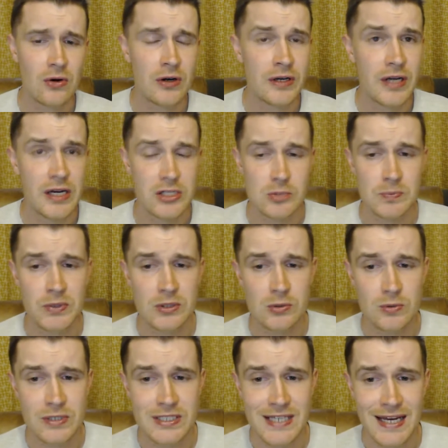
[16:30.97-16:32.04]
and husband
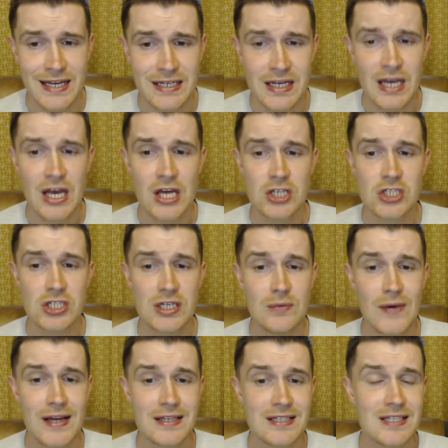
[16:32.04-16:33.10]
were dead, she
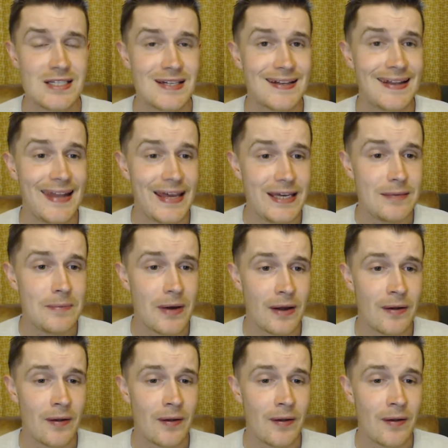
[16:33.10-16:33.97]
went into labor